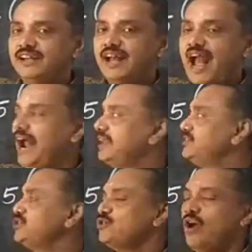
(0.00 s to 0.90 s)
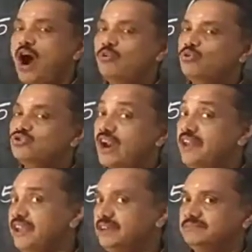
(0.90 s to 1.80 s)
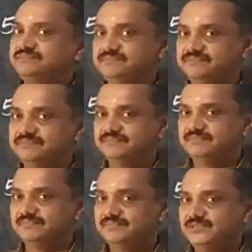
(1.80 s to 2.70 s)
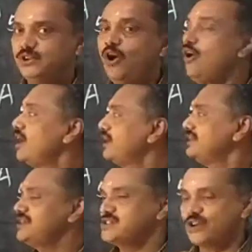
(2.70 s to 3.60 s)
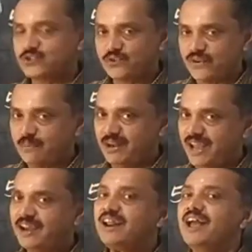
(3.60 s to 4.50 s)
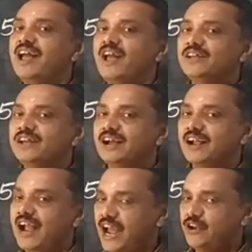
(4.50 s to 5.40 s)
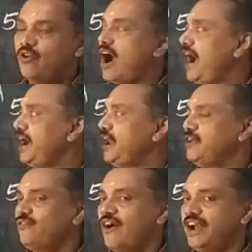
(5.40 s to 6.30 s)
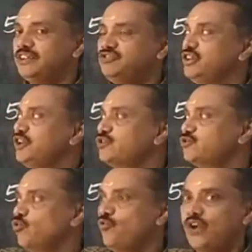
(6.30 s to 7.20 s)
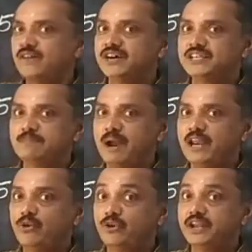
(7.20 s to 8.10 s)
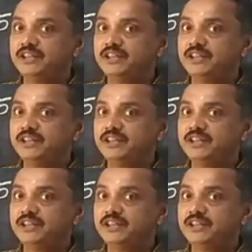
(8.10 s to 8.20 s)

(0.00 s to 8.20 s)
and this you have to study. So, this is also familiar. Can you identify these 2 flowers by looking